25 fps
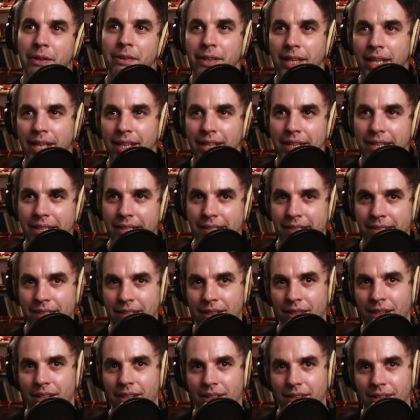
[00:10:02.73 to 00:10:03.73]
would be okay because
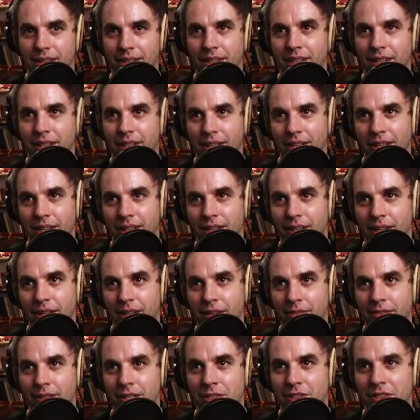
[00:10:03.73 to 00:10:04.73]
it
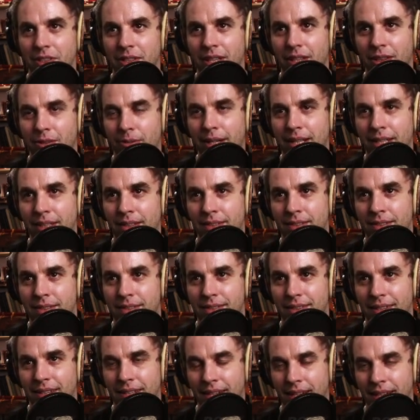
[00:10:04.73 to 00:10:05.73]
eventually
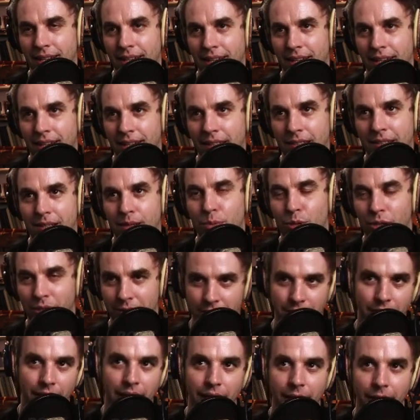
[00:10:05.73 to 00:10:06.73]
threatens the double
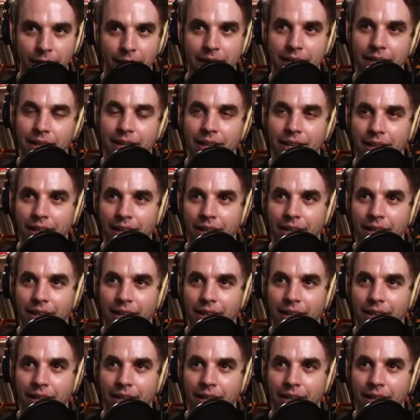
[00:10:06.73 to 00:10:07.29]
Atari, right?